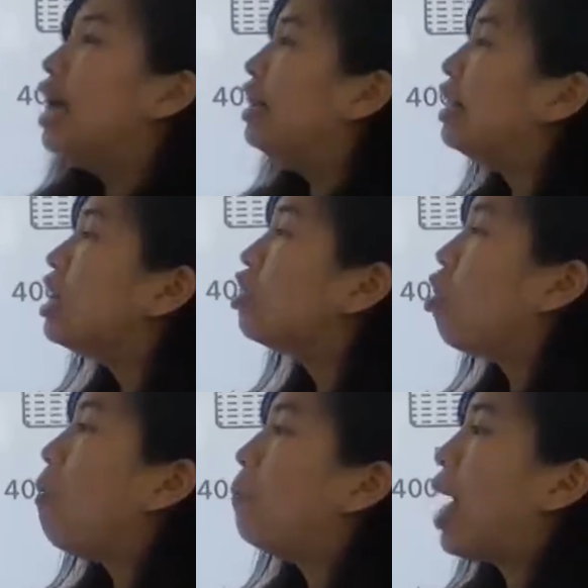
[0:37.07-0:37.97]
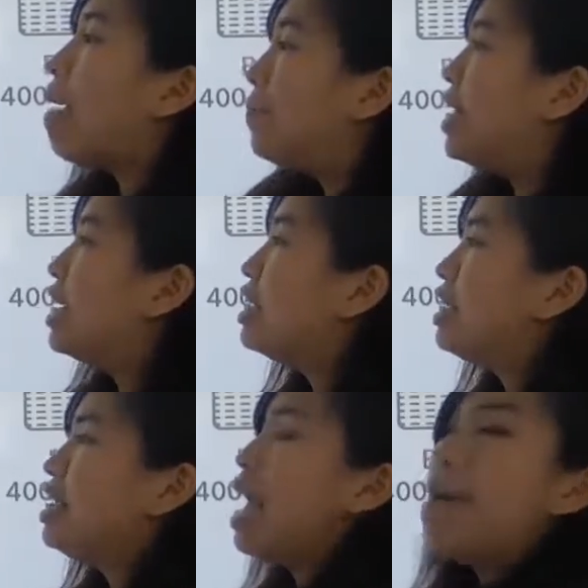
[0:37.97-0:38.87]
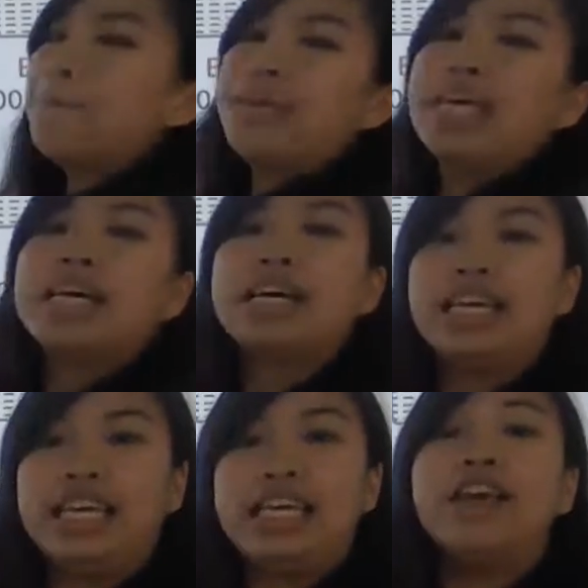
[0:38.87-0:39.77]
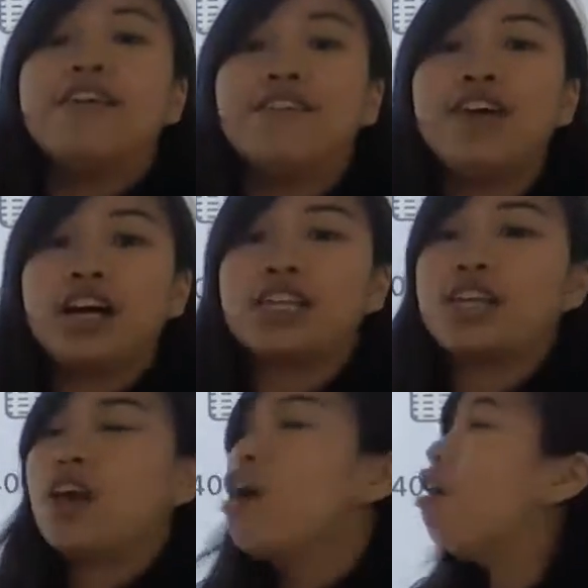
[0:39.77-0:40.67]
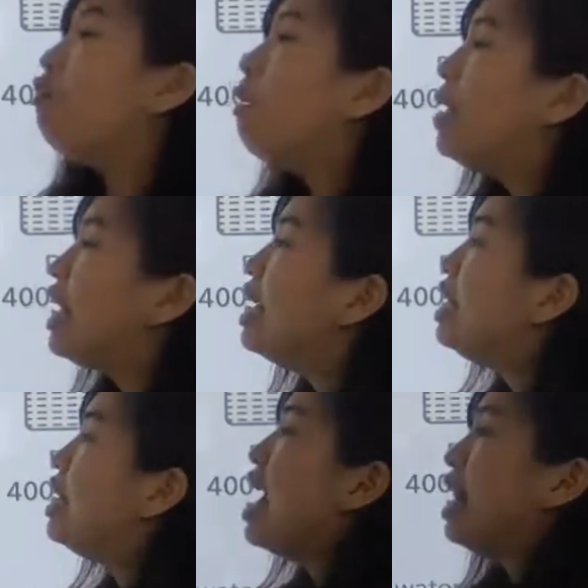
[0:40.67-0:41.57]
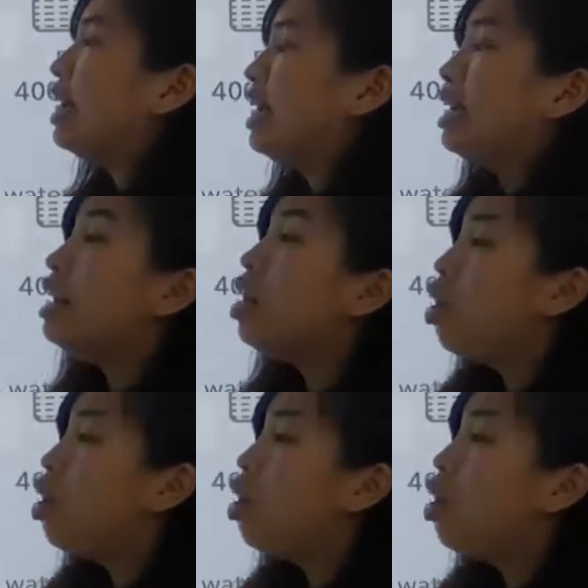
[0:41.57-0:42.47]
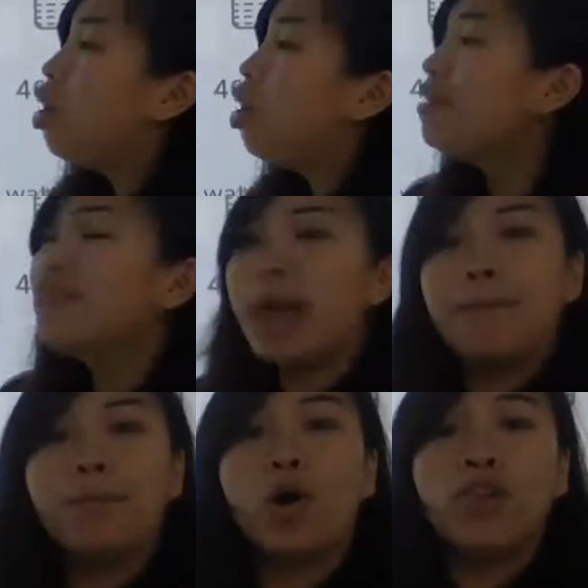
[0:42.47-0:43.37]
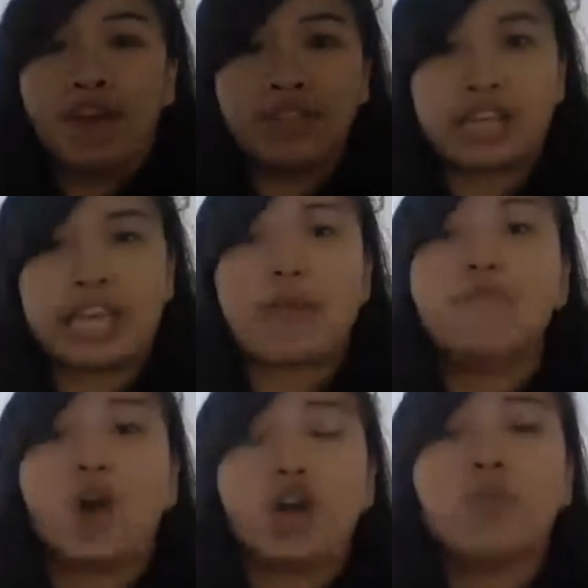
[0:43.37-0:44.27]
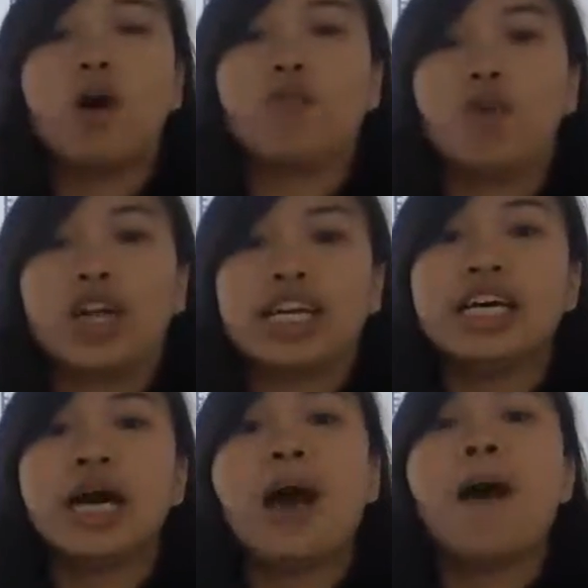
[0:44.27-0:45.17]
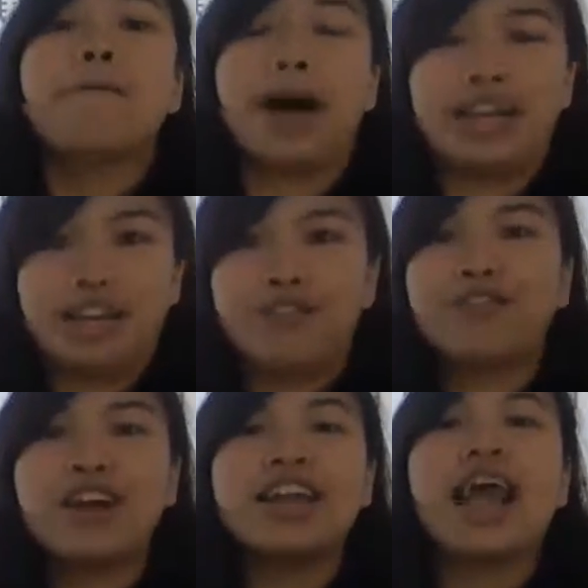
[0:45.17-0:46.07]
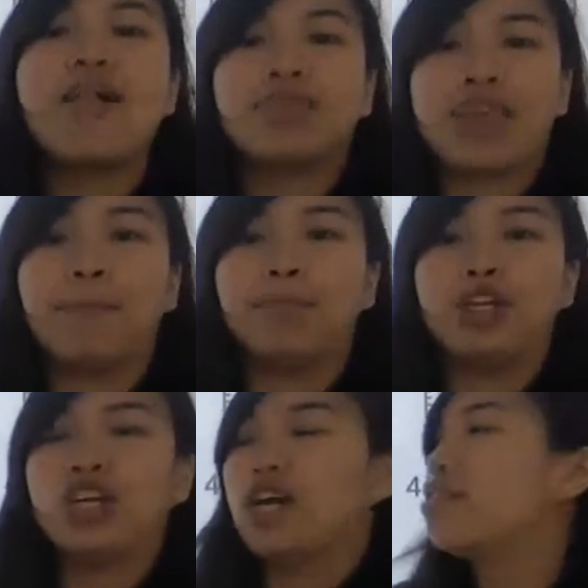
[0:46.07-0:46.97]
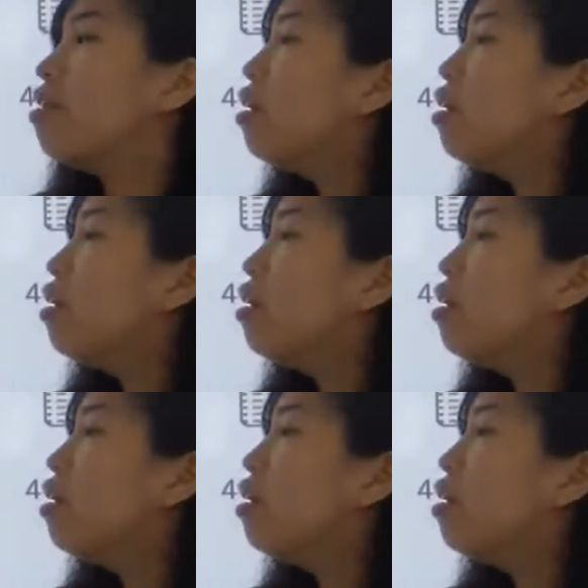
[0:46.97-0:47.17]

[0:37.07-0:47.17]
Let us compare beaker D and beaker E first. For beaker D and E, we observe that both have the same volume of water but different temperatures.